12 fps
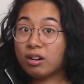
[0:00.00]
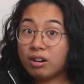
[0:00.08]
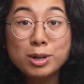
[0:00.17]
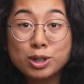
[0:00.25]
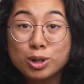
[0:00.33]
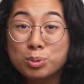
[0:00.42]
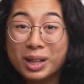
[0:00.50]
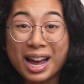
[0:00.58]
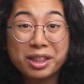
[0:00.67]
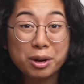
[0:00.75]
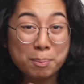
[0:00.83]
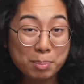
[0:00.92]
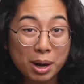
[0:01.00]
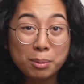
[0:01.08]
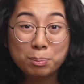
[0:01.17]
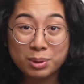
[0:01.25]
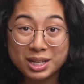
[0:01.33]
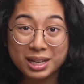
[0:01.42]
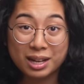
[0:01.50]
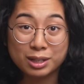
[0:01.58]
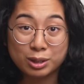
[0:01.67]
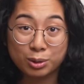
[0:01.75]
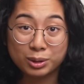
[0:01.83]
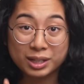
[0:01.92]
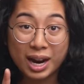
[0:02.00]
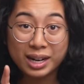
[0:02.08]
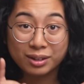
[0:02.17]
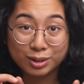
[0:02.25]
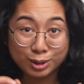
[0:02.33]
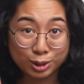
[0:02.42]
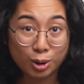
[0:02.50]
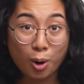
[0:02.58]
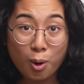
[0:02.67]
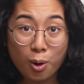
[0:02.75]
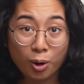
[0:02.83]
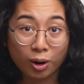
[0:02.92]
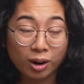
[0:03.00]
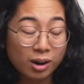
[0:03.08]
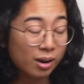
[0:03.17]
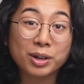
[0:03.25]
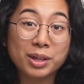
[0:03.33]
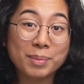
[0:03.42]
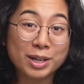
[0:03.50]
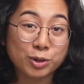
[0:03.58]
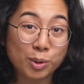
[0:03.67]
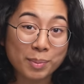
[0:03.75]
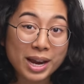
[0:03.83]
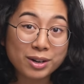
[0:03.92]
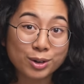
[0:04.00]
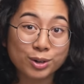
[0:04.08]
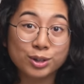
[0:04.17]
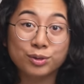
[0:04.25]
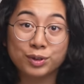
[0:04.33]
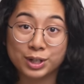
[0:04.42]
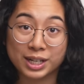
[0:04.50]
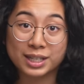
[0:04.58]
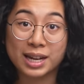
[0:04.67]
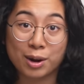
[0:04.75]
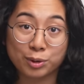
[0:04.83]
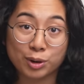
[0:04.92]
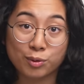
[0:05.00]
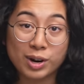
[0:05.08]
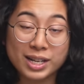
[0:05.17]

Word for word: Publishers will either pulp these unsold titles or mark them as remainders for discounted